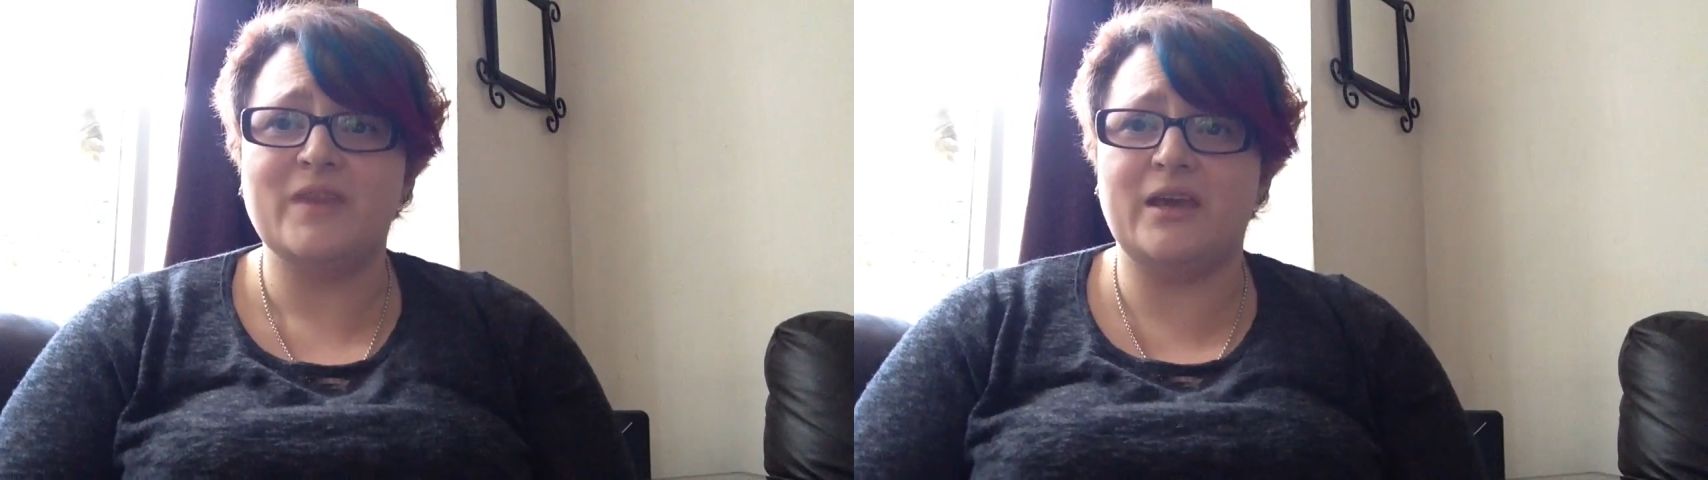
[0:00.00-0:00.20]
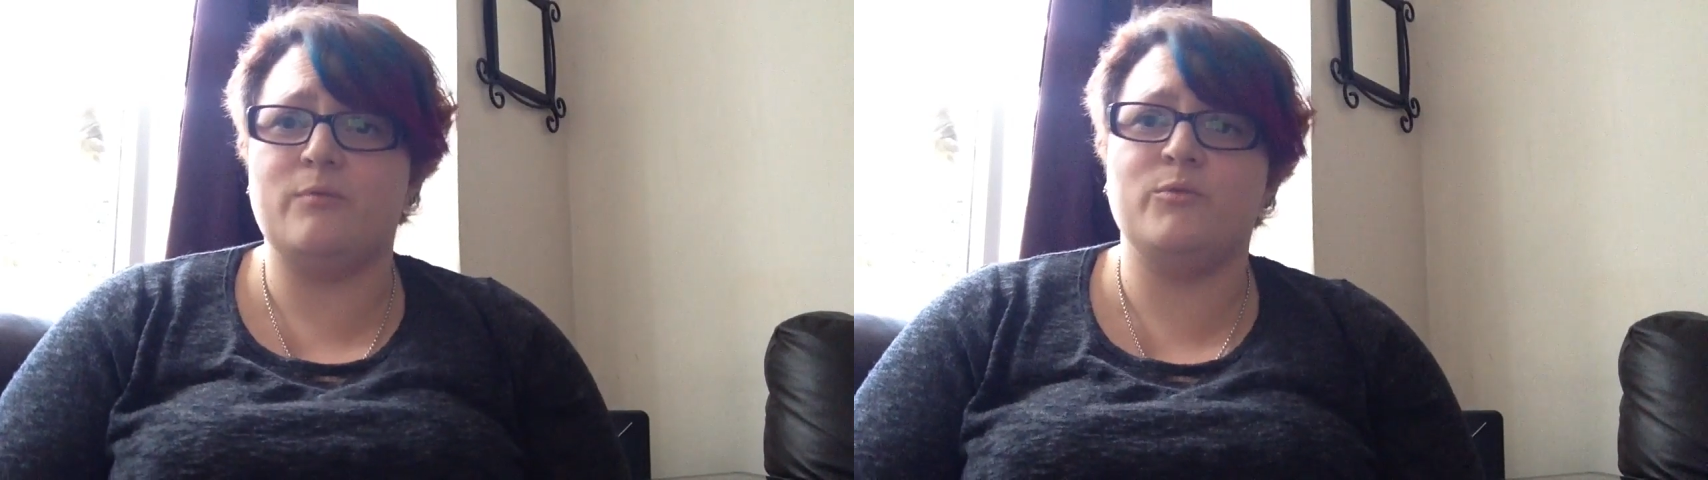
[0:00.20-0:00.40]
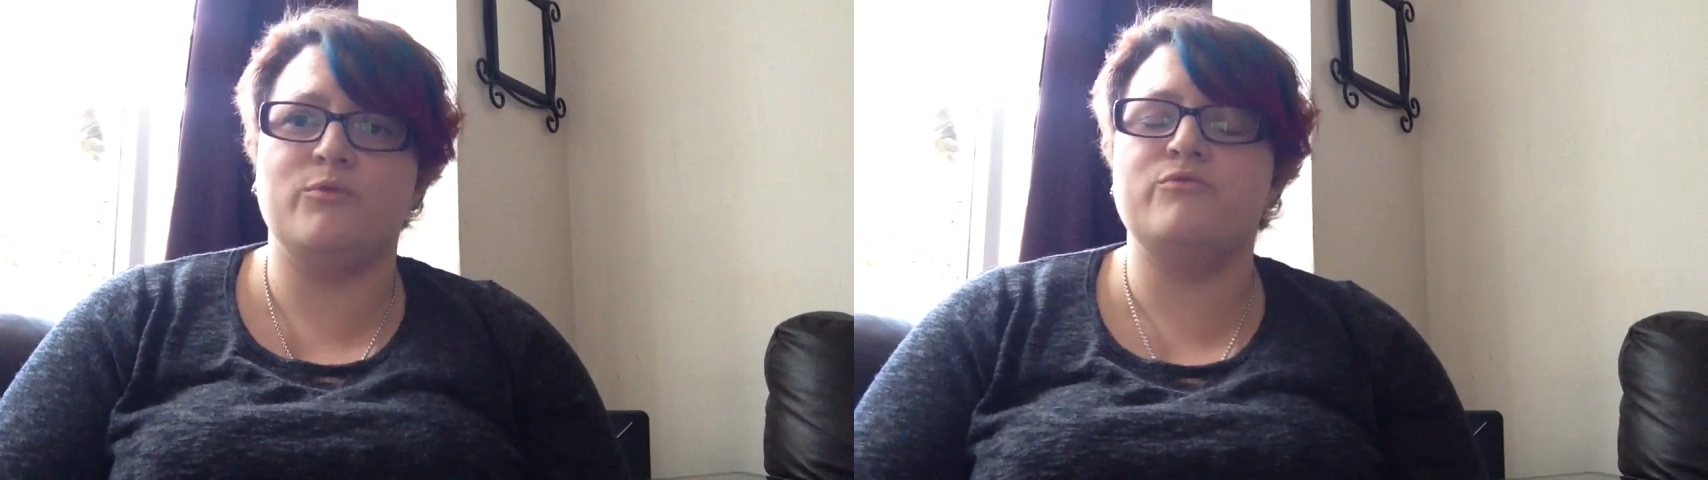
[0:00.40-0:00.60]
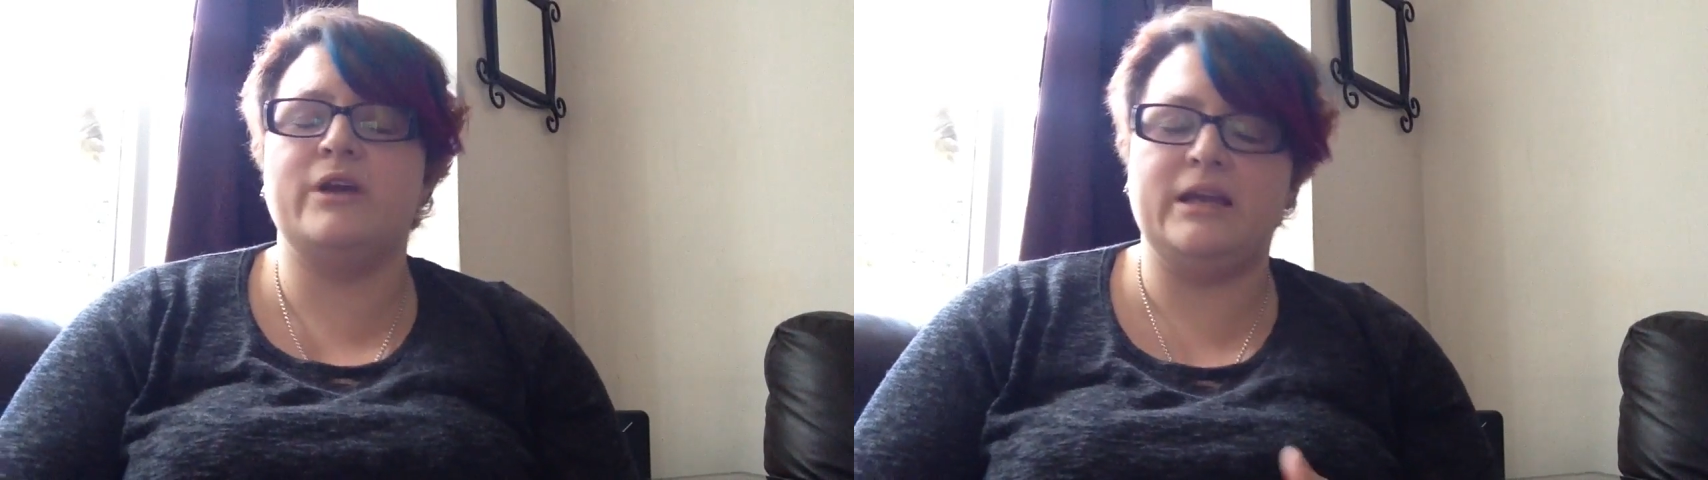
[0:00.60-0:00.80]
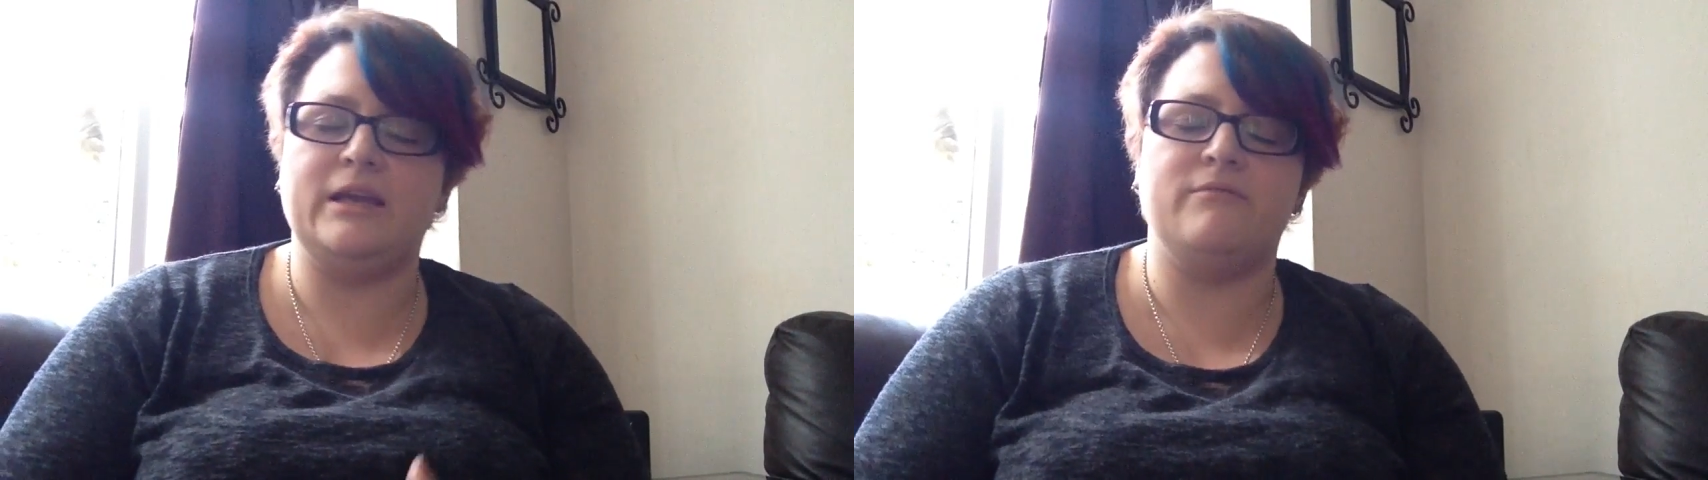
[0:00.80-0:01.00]
It will
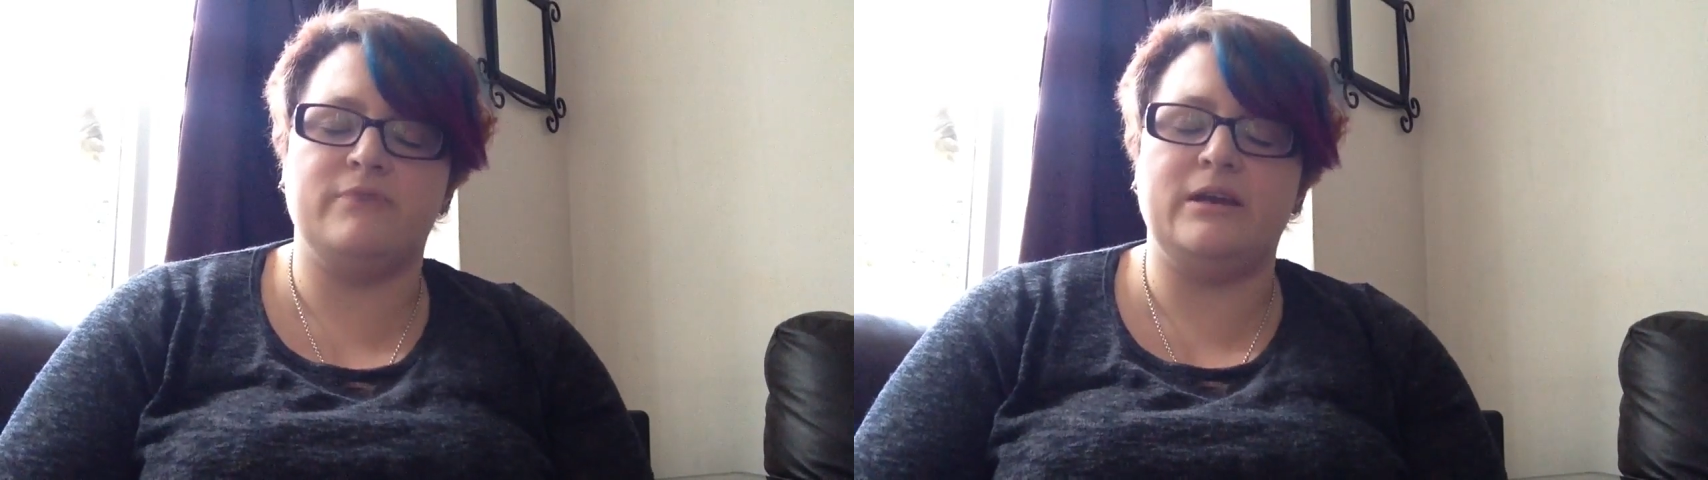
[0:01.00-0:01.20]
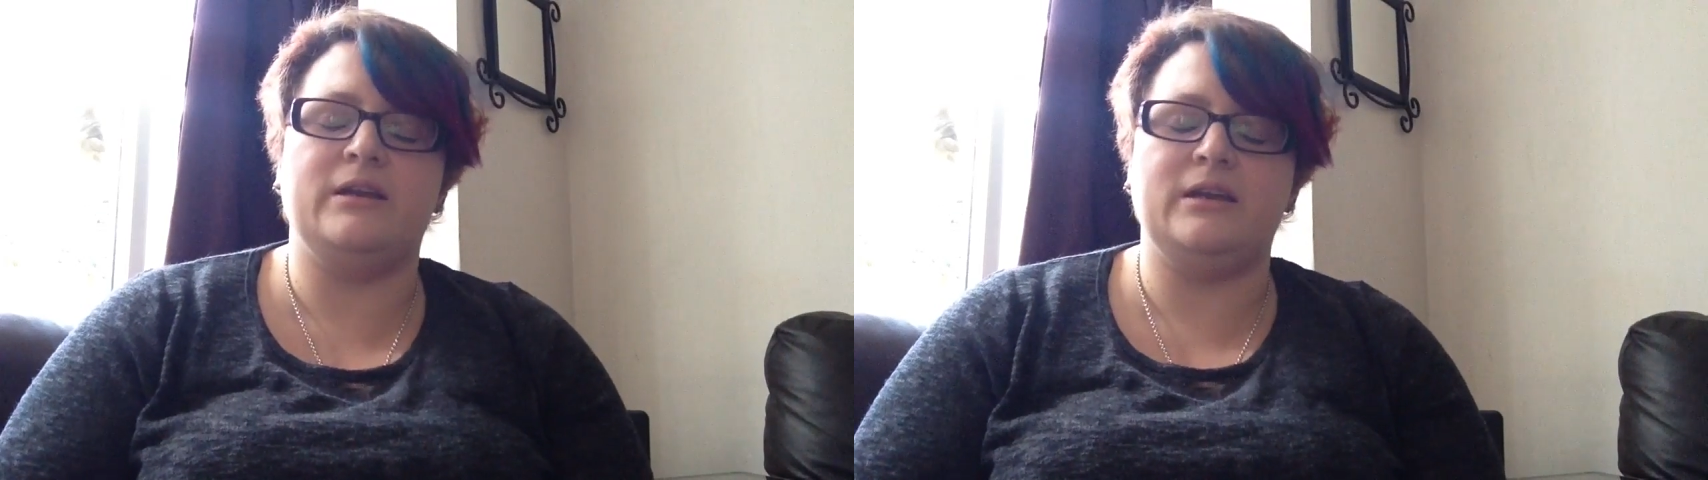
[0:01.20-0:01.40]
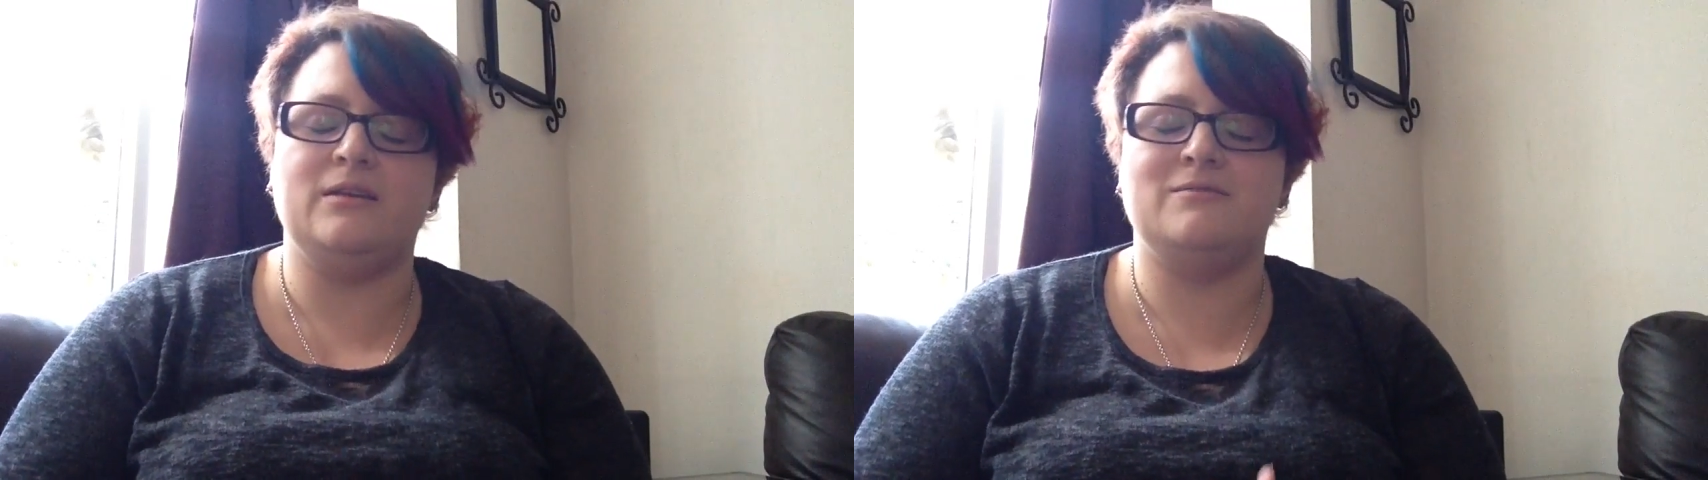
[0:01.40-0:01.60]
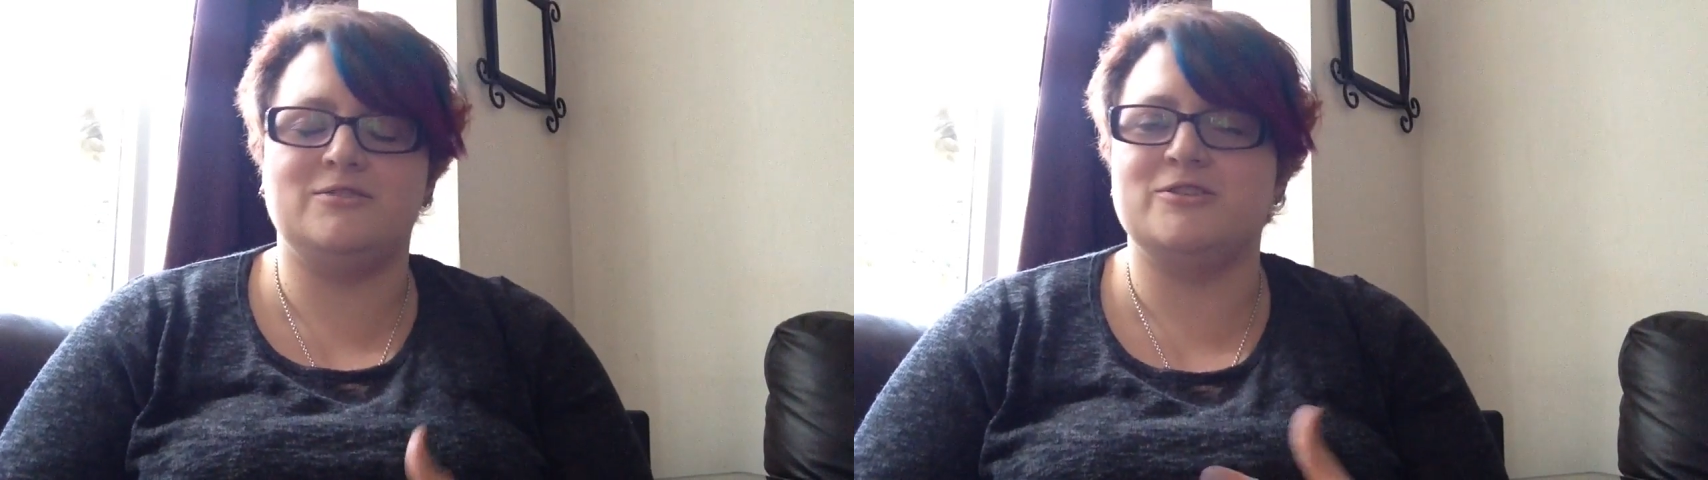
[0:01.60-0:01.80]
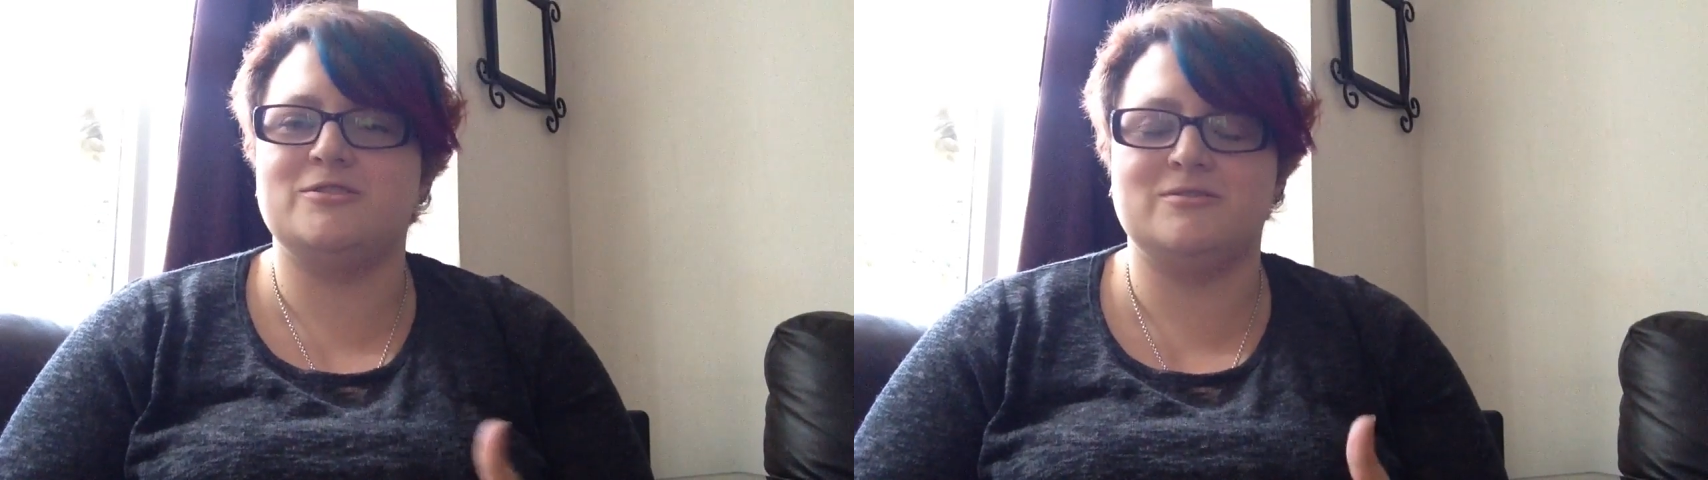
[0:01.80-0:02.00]
really, really
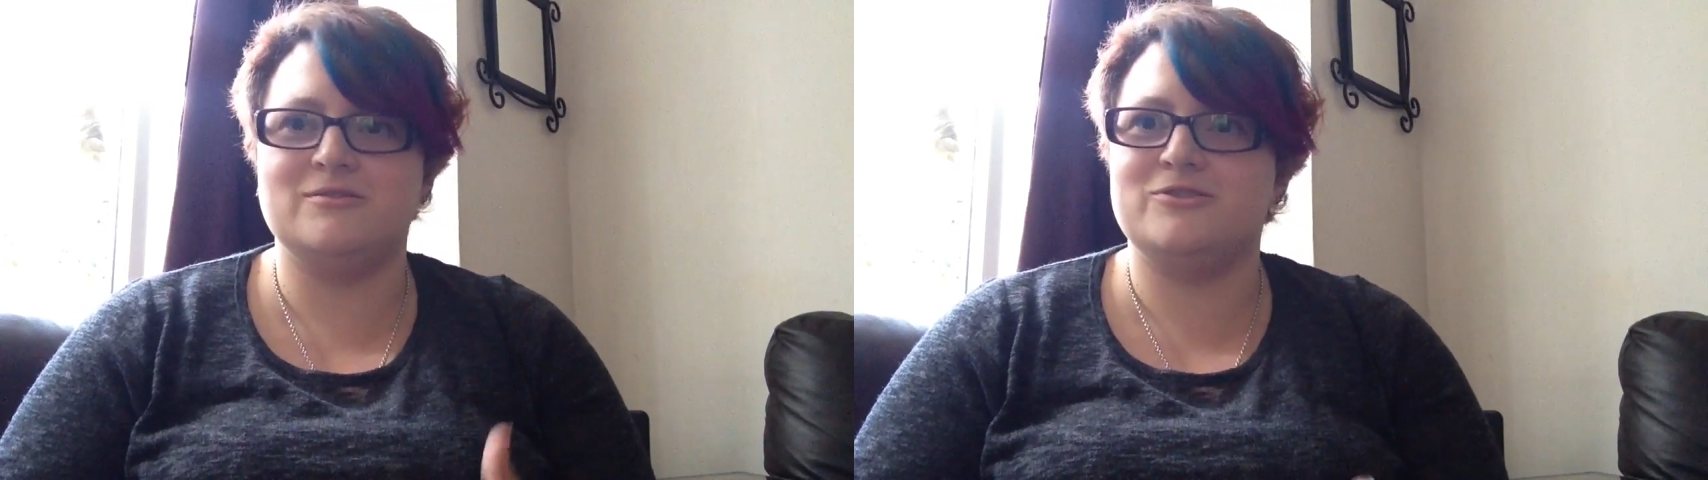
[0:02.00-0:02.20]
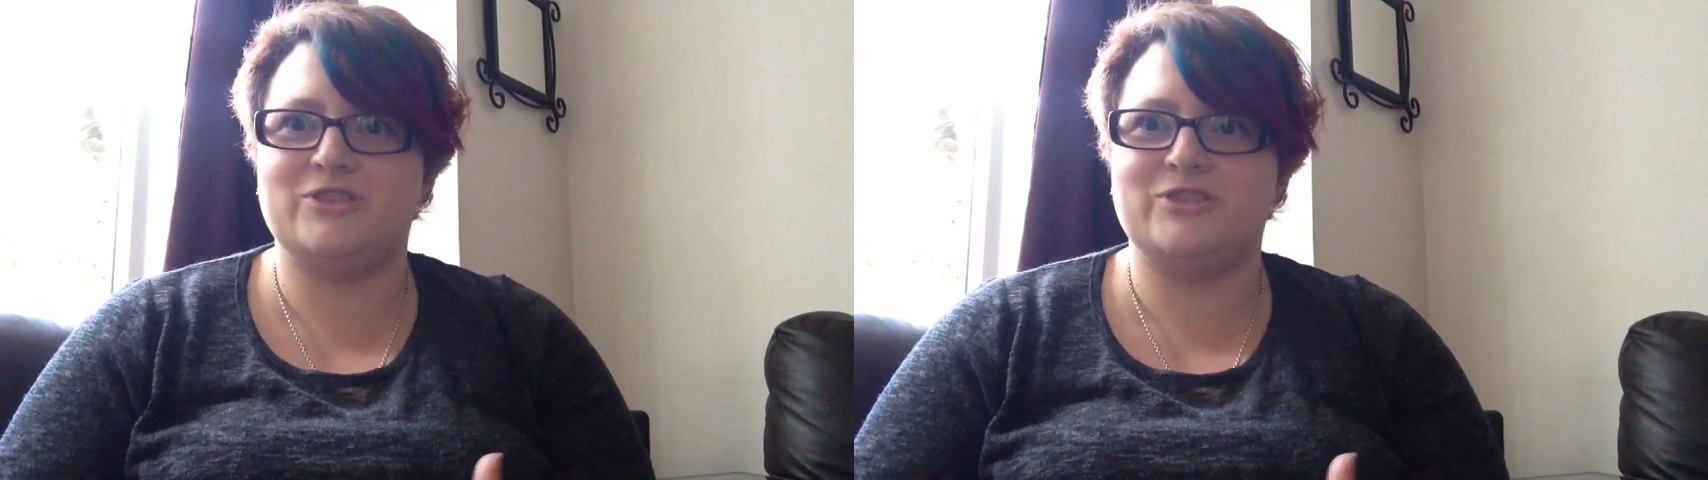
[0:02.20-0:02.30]
just